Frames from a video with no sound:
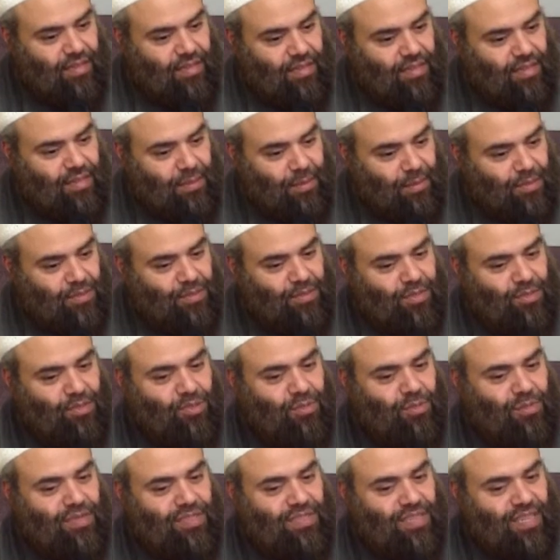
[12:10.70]
the person
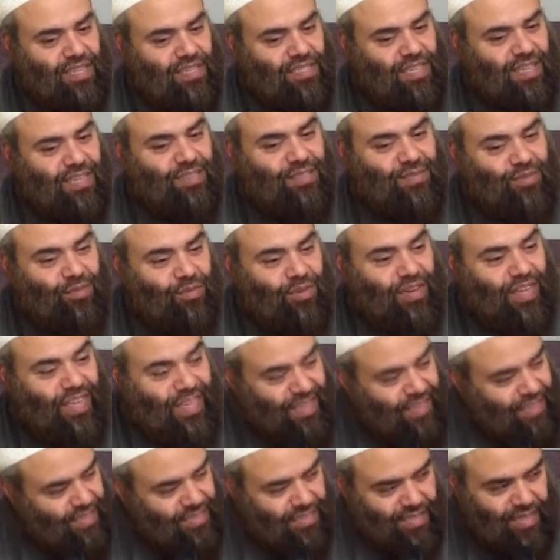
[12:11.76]
to be successful
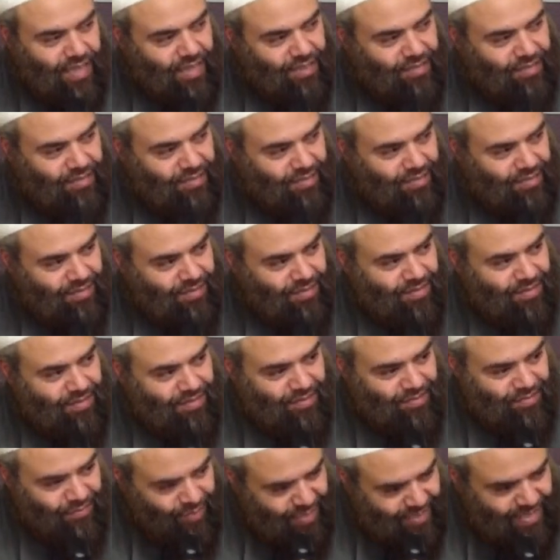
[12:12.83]
in this life,
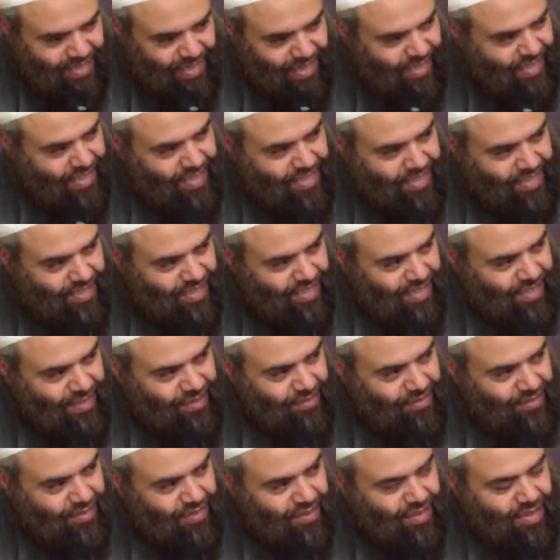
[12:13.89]
physically in this
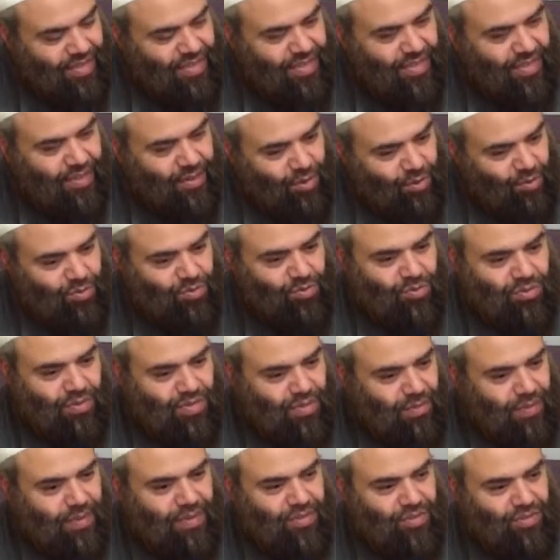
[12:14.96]
life, also
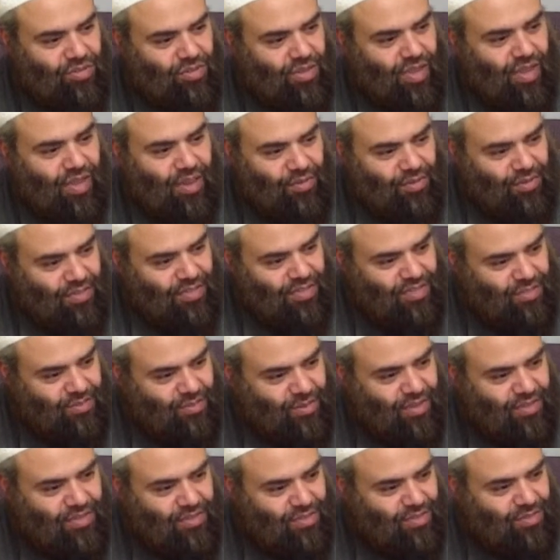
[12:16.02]
depends on how he is
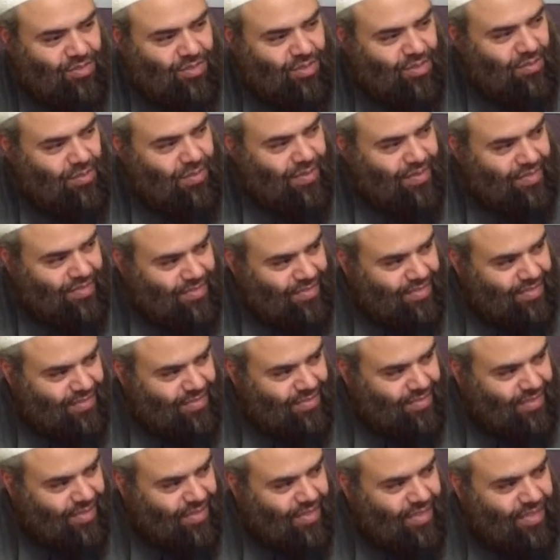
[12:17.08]
righteous to the
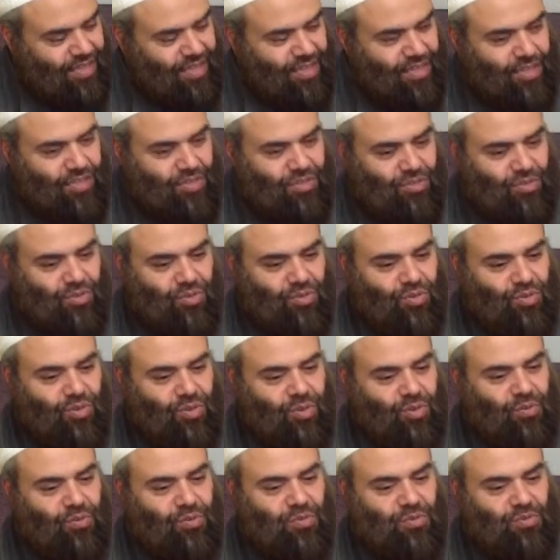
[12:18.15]
parents. So
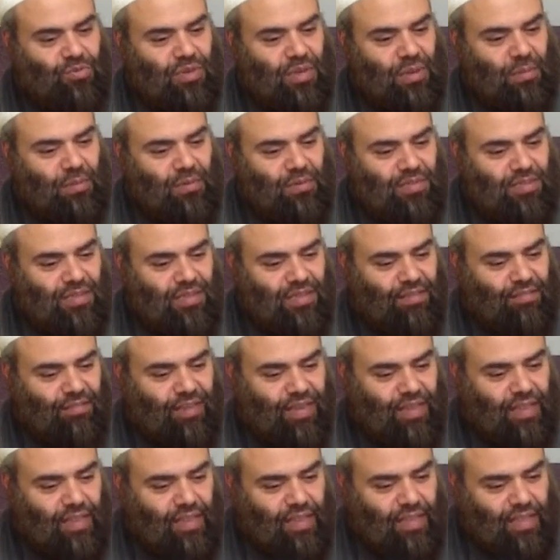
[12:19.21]
always when a person he
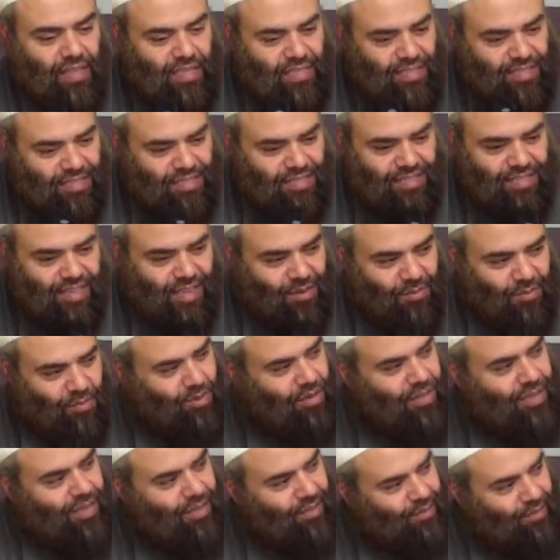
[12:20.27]
finds things is not
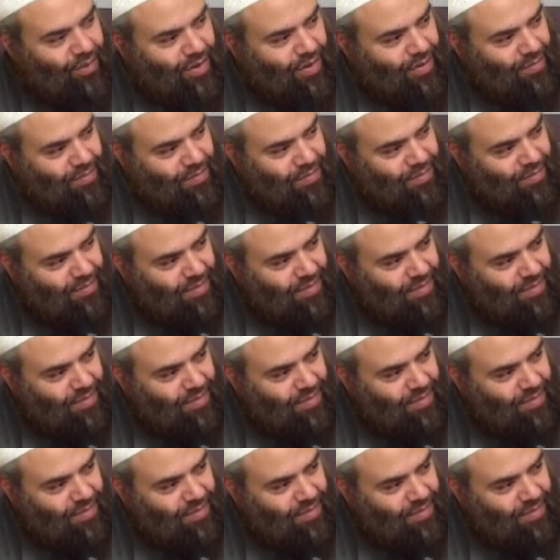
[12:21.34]
working for him,